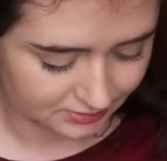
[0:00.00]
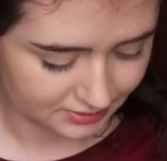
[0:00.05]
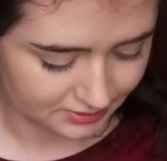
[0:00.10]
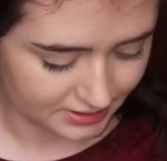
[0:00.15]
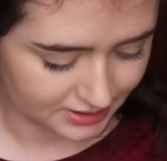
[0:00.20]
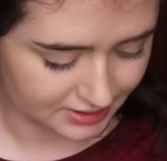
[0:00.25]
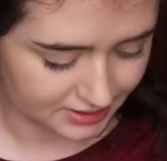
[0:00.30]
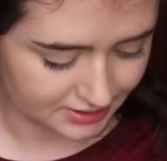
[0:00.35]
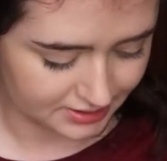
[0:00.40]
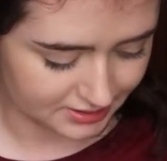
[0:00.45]

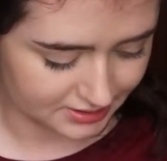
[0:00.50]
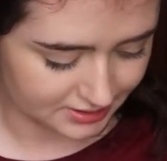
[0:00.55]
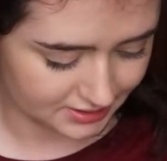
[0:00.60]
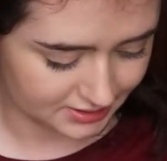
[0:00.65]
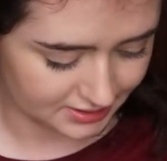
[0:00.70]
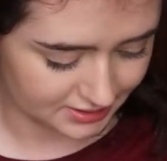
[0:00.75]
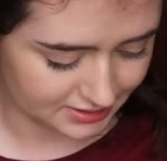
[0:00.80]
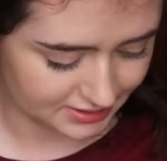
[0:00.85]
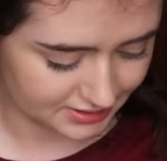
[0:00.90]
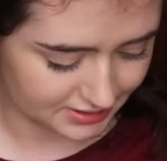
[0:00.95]
it's
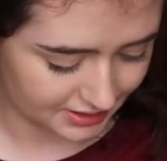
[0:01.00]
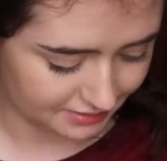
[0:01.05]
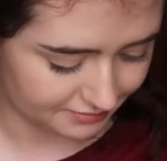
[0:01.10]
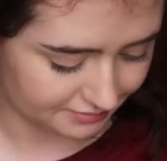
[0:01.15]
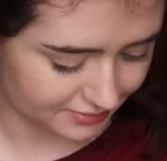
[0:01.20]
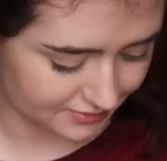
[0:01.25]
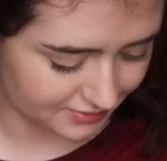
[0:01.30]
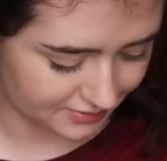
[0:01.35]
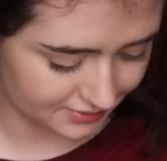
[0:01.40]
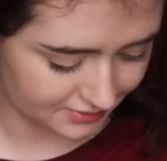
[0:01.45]
a
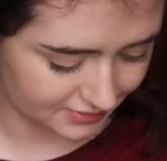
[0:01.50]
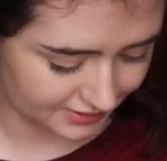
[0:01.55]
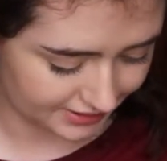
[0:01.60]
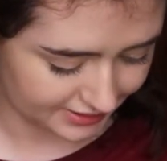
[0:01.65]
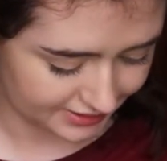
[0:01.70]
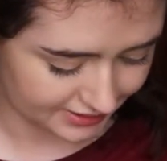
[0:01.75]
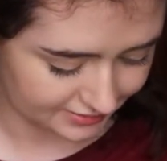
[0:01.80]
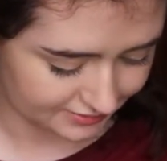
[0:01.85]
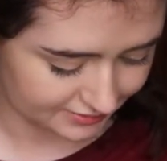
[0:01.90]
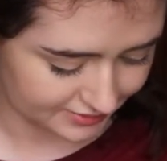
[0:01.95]
sample,
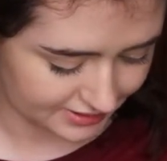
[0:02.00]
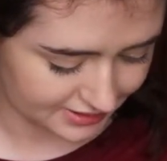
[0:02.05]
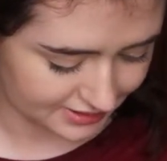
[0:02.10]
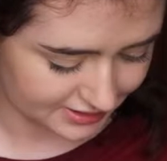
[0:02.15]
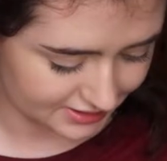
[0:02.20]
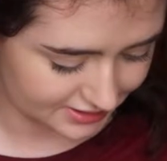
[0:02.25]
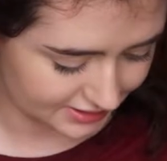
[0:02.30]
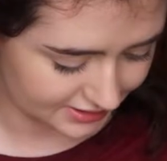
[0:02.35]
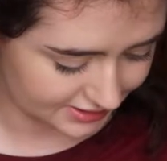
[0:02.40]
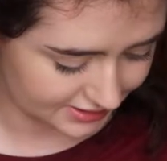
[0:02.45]
like a really
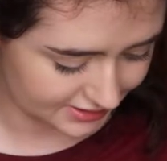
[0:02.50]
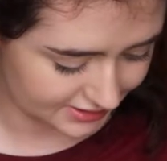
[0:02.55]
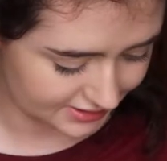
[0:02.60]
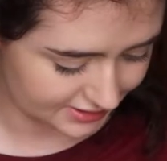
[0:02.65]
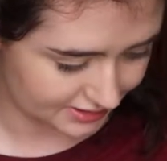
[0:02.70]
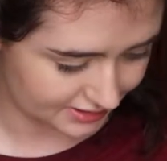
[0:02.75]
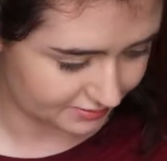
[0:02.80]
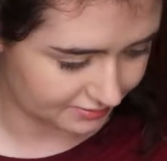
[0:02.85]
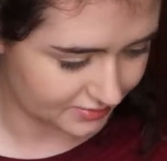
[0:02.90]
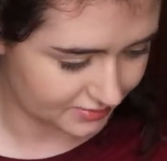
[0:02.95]
tiny
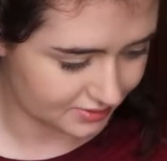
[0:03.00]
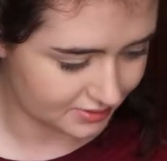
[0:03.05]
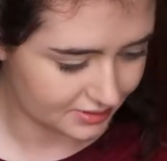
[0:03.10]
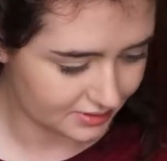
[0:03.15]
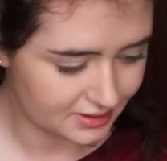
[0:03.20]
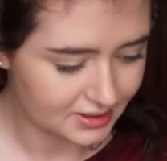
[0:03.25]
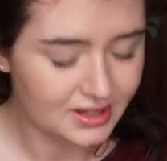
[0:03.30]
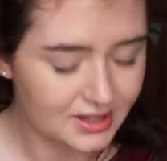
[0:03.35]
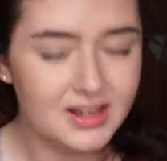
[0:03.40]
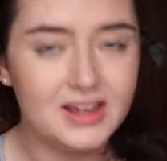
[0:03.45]
sample.
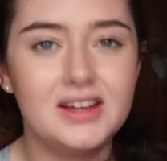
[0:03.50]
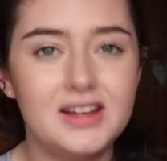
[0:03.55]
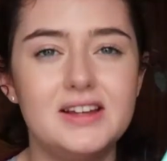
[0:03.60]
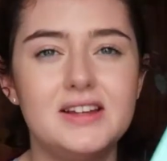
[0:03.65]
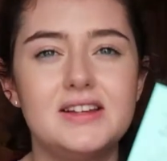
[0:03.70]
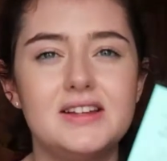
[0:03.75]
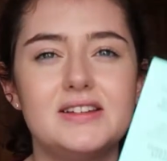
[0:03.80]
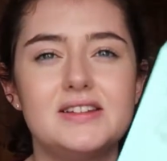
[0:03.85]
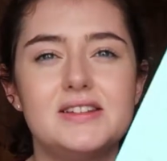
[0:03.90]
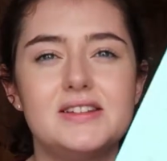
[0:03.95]

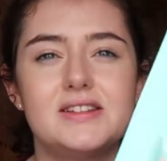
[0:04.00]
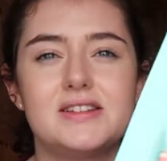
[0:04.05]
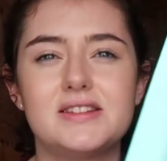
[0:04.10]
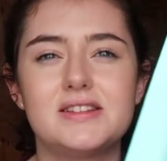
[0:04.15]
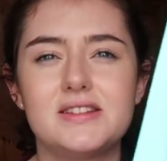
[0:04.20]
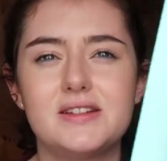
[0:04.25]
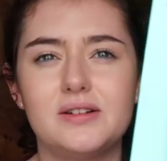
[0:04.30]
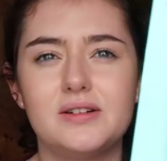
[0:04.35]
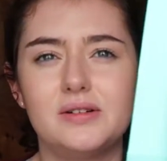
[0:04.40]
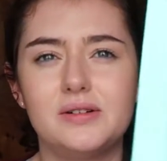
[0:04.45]

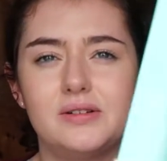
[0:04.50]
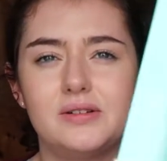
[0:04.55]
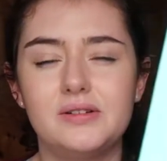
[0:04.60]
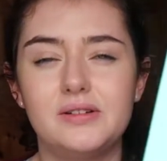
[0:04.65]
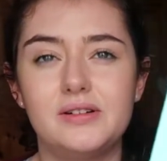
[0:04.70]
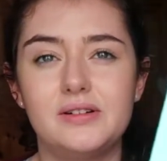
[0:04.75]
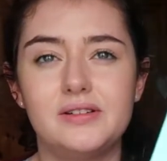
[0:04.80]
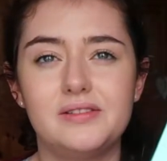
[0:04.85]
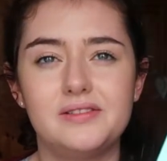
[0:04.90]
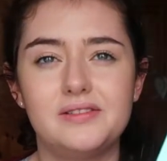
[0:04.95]
So
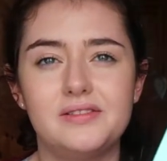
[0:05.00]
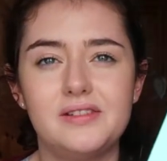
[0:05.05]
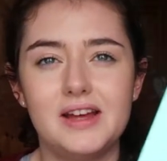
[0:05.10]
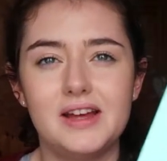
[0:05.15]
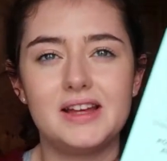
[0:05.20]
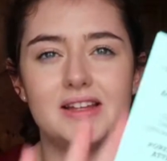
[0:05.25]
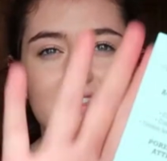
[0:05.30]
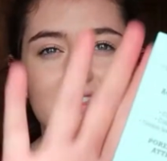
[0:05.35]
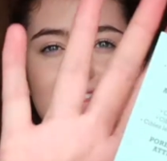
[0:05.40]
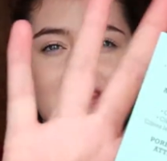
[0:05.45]

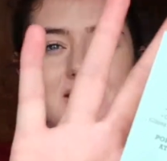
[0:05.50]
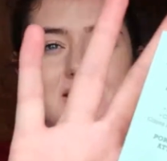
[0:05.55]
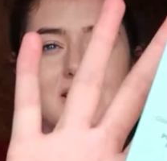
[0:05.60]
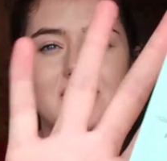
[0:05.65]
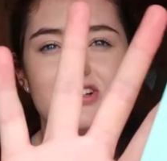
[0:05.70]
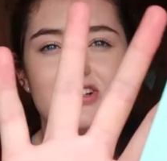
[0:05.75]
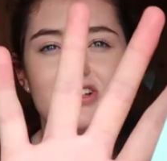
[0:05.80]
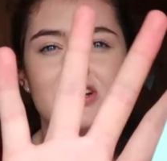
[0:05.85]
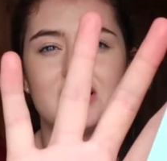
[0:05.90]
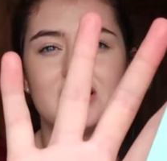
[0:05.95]
it's
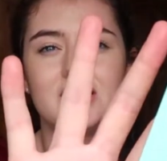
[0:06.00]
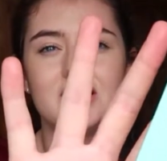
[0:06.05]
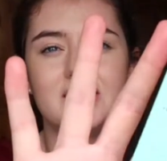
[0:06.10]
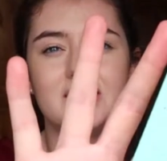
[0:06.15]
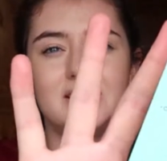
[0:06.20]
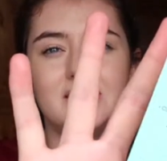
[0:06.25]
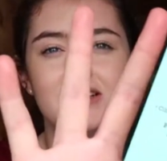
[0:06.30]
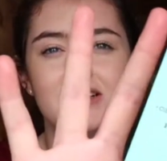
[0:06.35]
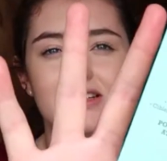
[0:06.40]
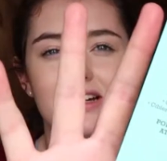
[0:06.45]

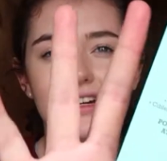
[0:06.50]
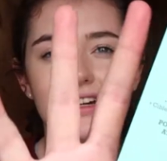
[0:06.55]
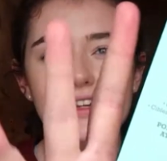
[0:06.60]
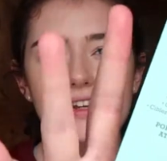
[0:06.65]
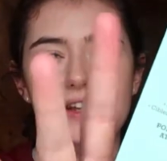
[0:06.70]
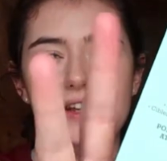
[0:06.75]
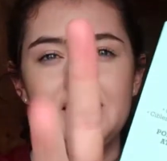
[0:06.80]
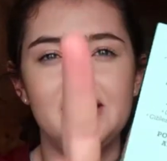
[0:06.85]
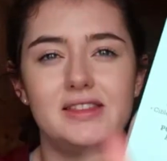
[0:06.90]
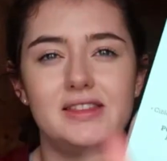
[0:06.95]
literally
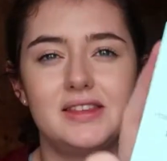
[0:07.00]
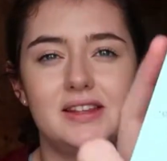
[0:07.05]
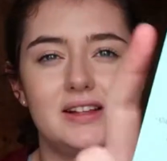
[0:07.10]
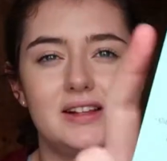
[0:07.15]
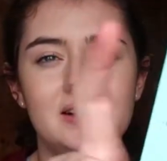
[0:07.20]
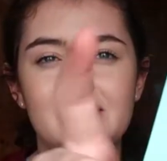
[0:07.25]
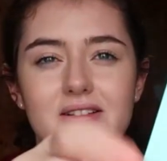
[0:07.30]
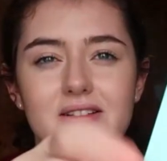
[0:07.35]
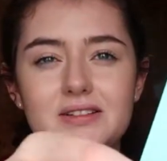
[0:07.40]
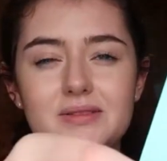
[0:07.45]
tiny, the
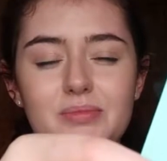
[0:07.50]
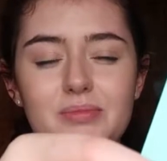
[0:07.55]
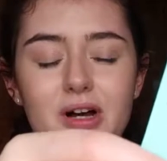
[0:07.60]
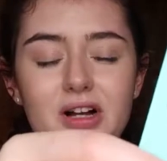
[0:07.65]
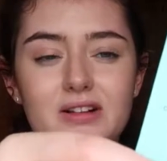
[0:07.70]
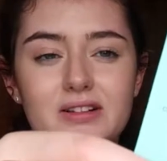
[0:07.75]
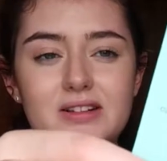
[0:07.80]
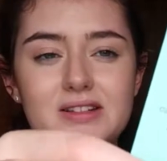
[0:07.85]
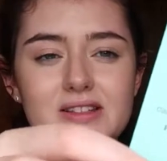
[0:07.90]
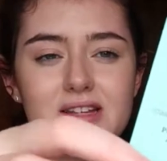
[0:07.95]
little
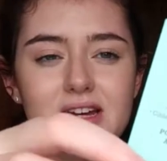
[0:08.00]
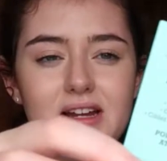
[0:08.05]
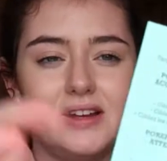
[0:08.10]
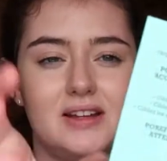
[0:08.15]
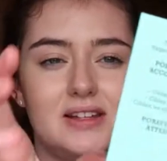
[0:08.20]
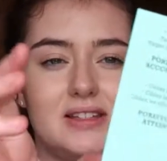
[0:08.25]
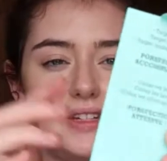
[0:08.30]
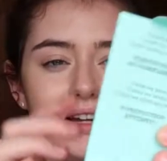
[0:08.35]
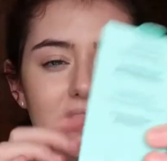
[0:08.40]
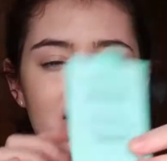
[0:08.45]
bottle inside
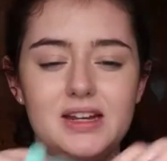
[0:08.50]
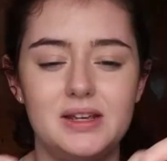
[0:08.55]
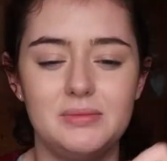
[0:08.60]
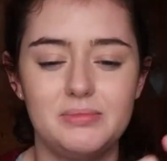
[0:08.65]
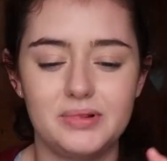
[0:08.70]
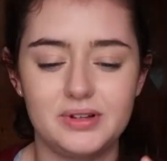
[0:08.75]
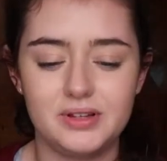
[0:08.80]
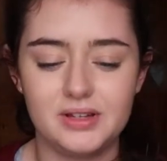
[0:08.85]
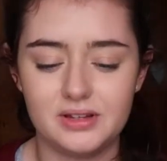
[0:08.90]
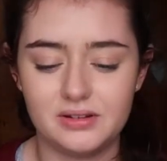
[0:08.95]
is tiny,
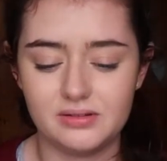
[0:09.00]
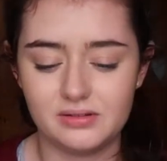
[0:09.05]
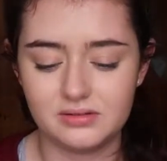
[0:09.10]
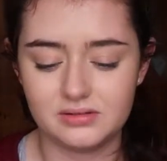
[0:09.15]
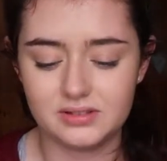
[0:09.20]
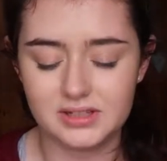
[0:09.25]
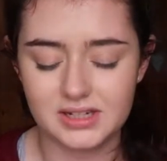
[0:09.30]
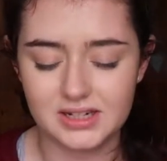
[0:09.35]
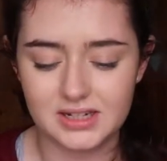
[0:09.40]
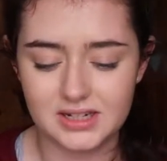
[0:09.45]
but you
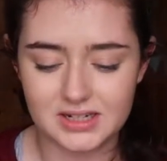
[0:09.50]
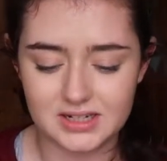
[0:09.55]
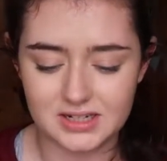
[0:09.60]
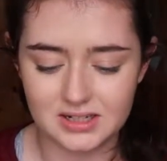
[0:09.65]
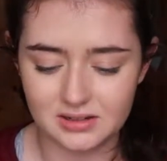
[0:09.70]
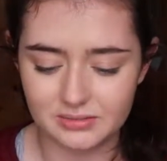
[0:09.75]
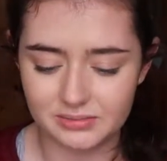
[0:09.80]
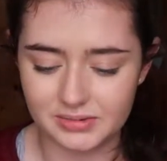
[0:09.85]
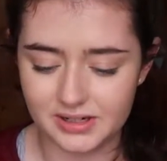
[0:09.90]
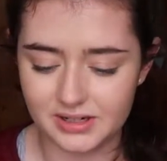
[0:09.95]
only need a
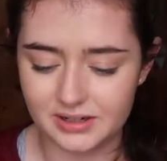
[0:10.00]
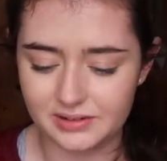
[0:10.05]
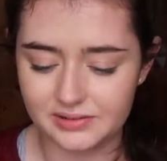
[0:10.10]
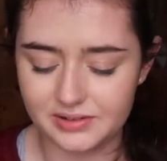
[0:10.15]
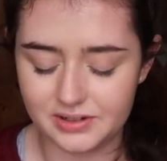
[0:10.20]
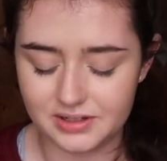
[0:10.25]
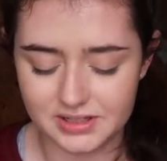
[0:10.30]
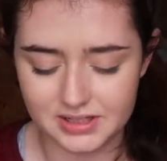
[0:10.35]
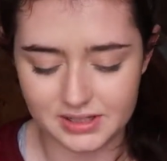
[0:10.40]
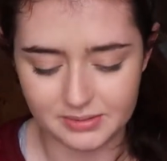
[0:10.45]
little bit if
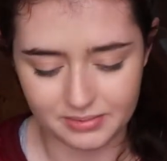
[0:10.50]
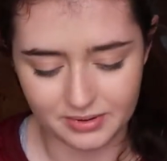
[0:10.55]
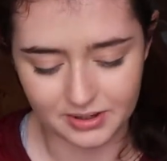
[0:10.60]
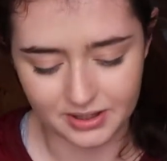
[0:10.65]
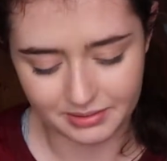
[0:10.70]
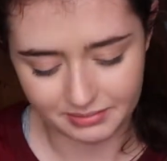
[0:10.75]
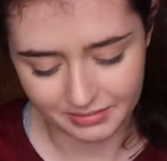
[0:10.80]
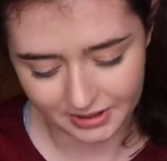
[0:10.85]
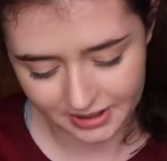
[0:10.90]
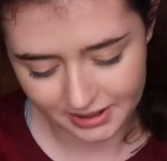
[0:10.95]
it's a
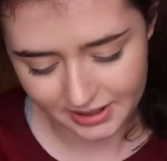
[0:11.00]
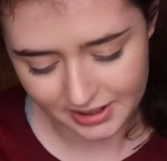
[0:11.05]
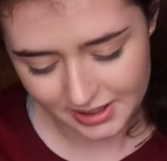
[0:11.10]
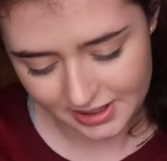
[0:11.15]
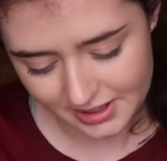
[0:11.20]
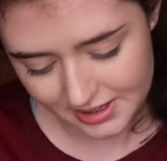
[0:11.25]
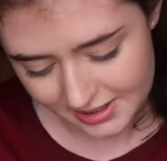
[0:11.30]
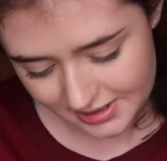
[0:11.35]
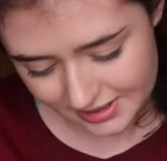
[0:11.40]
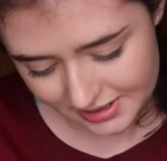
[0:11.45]
primer.
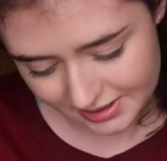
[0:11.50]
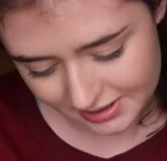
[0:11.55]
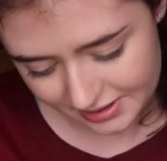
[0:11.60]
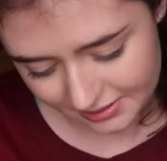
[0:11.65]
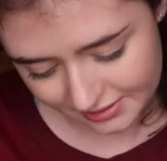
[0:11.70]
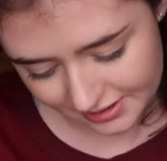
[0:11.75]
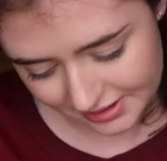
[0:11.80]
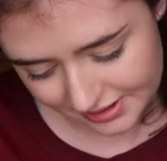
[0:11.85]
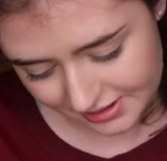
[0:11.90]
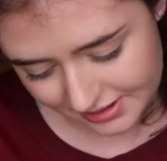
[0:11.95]
So
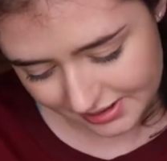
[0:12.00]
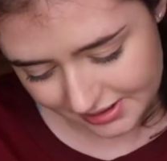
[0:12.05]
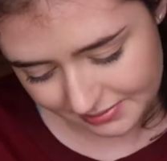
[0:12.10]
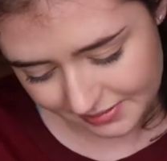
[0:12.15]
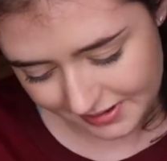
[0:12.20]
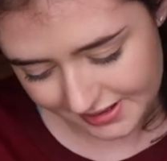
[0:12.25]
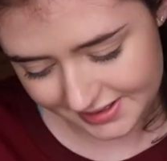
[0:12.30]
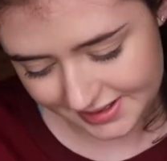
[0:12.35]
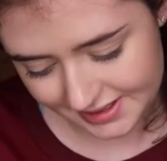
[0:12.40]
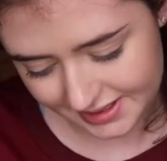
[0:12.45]
this is
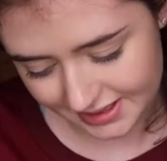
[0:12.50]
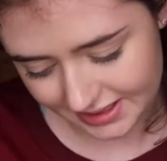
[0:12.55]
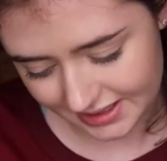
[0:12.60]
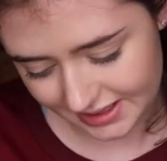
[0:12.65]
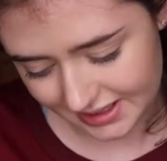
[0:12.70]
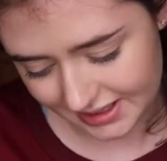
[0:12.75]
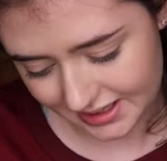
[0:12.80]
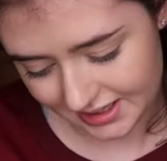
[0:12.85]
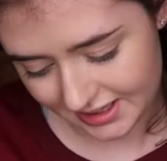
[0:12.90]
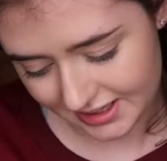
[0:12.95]

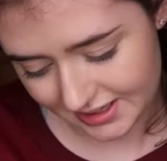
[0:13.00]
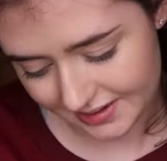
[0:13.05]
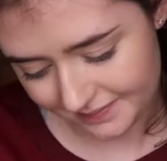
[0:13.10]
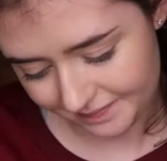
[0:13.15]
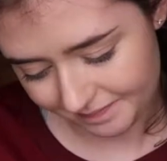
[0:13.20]
basically